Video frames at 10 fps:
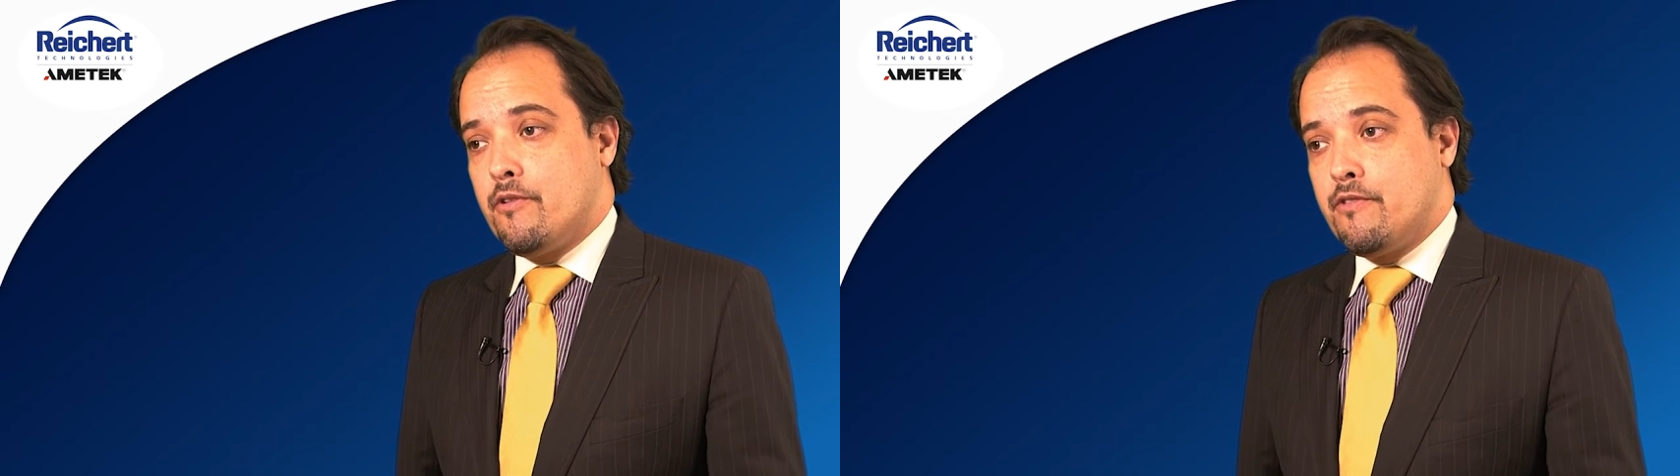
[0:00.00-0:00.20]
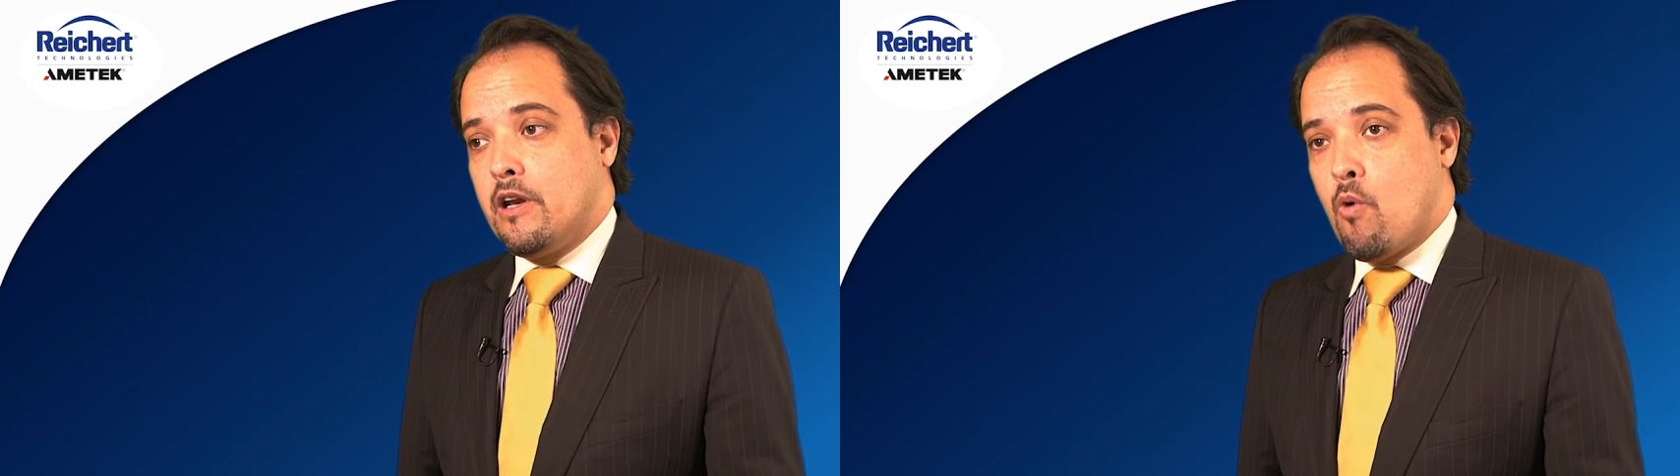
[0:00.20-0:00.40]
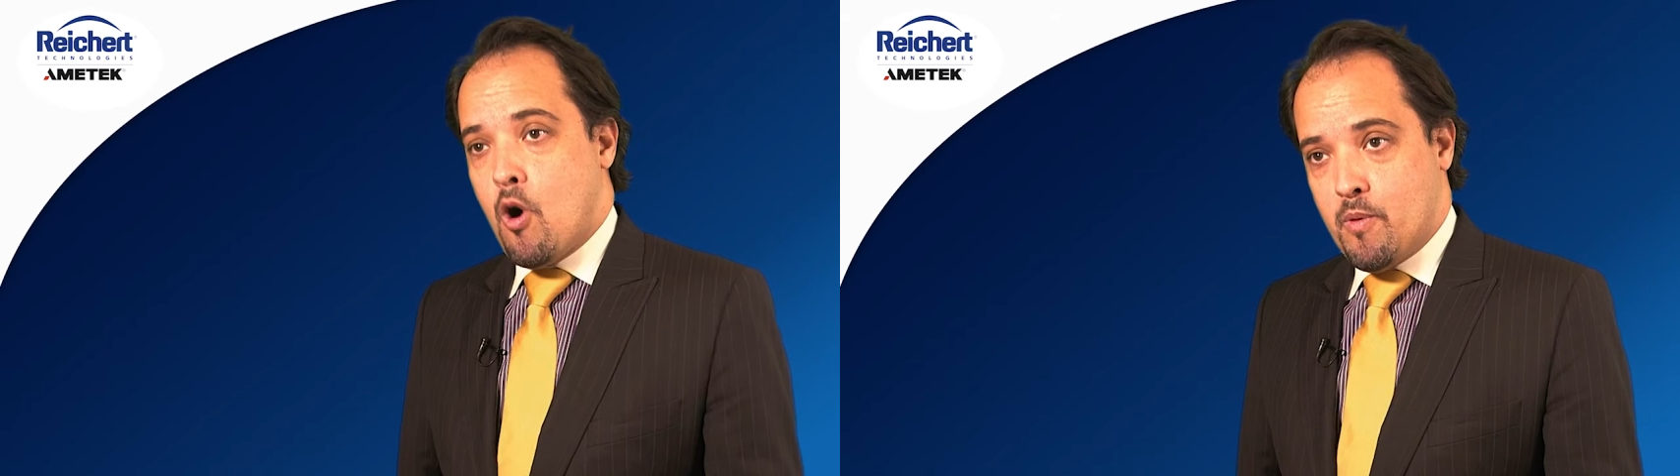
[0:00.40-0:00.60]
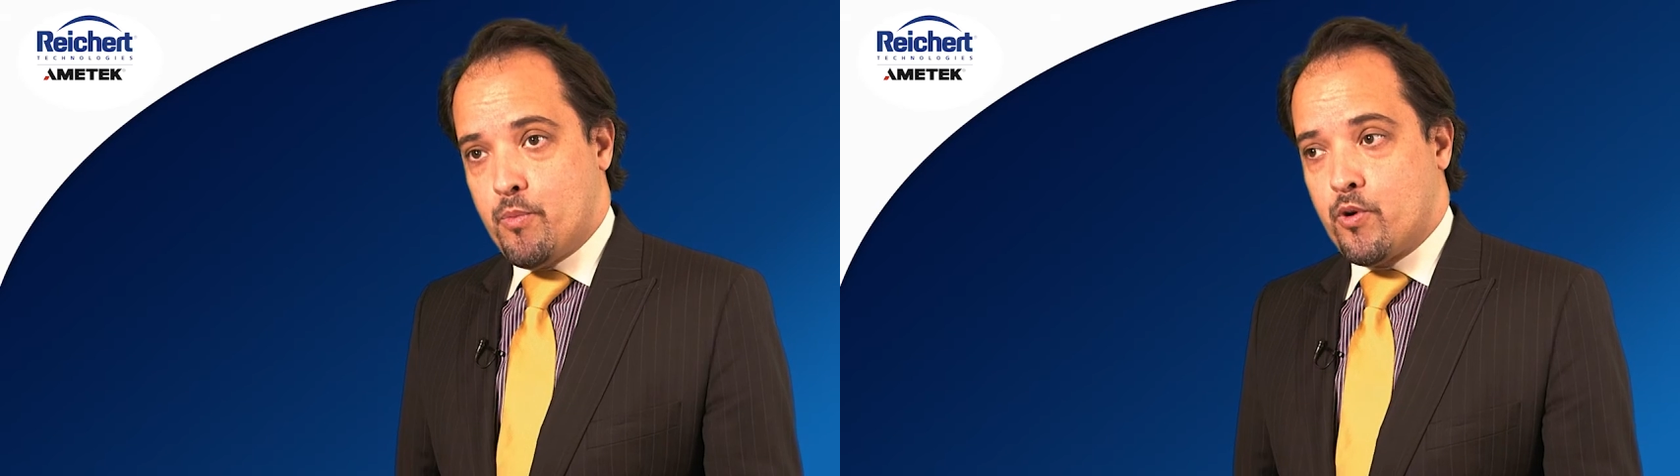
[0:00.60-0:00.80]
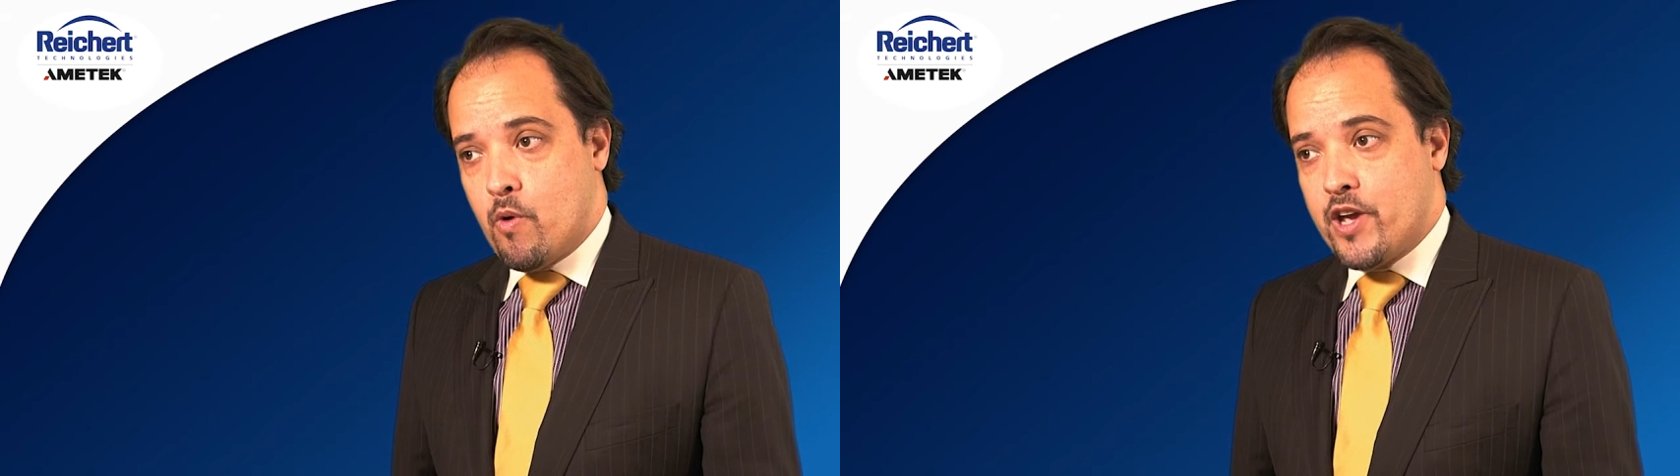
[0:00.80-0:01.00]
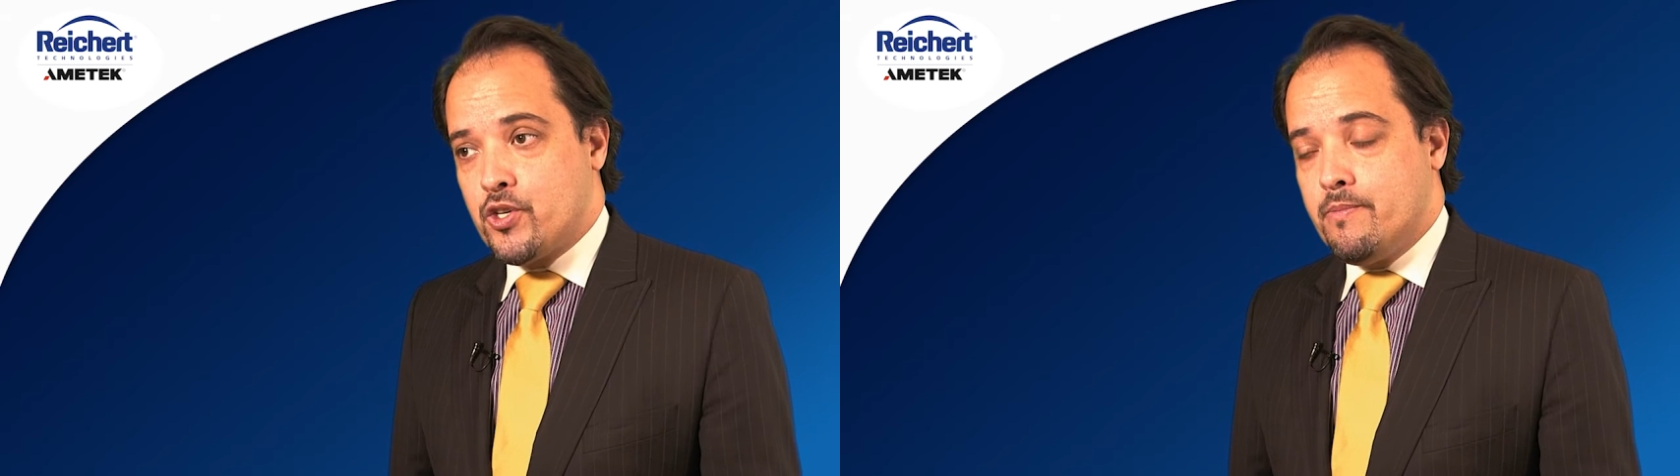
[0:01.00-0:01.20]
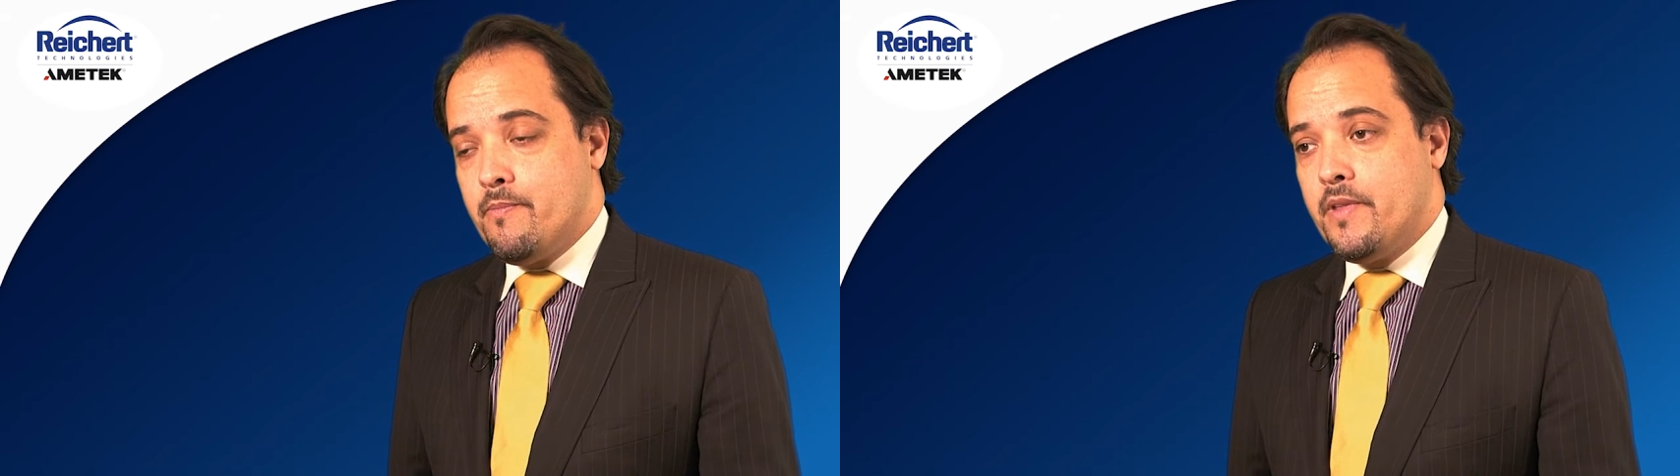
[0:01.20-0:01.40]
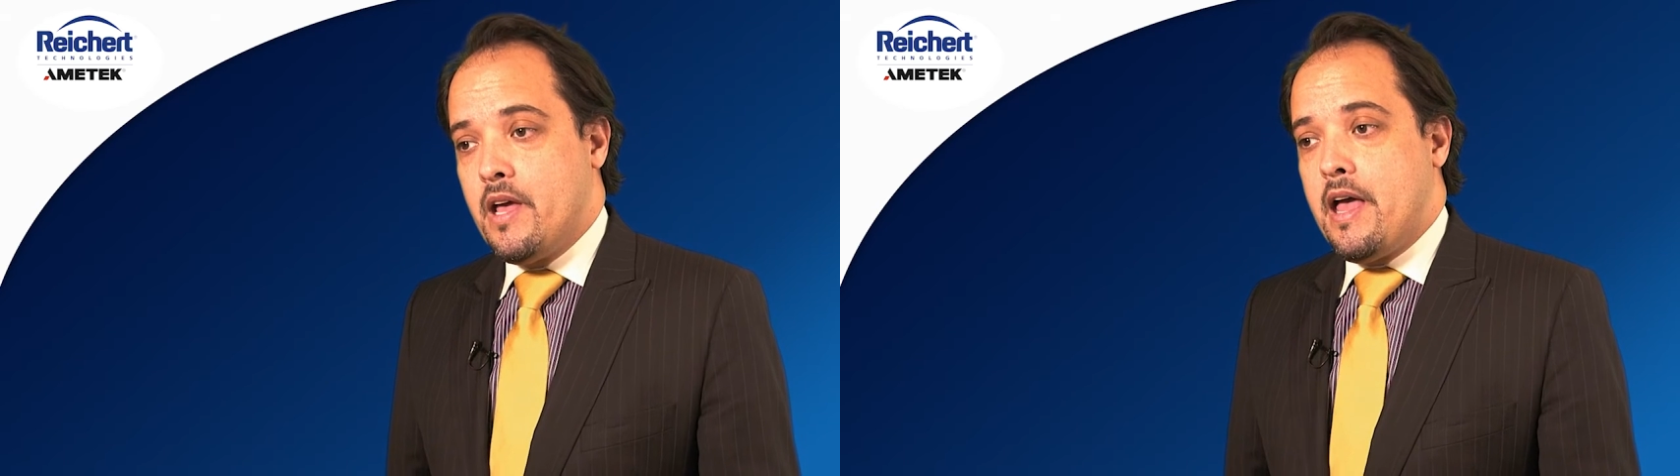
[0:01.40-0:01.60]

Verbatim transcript: of glaucoma progression,